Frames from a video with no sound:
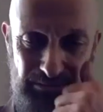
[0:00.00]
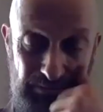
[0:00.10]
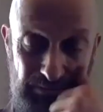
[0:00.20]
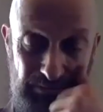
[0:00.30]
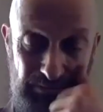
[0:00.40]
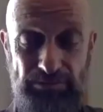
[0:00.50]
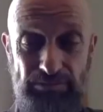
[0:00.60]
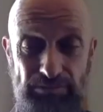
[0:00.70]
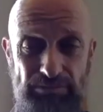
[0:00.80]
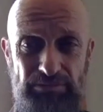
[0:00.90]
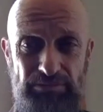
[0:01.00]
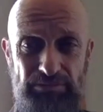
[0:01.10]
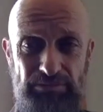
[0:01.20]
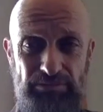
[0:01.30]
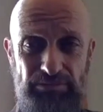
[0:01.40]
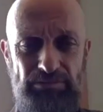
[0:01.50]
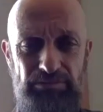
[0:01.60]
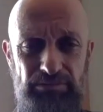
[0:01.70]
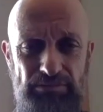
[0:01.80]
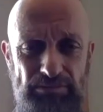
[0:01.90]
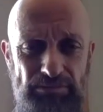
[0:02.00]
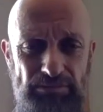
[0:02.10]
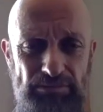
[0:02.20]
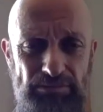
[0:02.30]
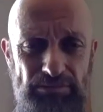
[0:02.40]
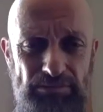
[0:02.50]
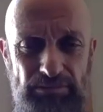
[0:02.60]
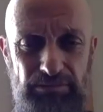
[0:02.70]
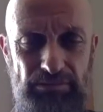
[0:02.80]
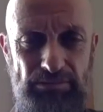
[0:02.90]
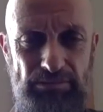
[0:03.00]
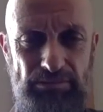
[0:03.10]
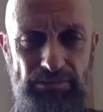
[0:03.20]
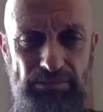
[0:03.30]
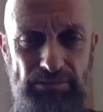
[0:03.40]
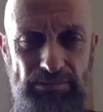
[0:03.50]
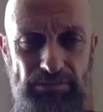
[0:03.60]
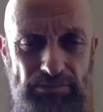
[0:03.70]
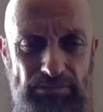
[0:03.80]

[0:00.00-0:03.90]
(silent)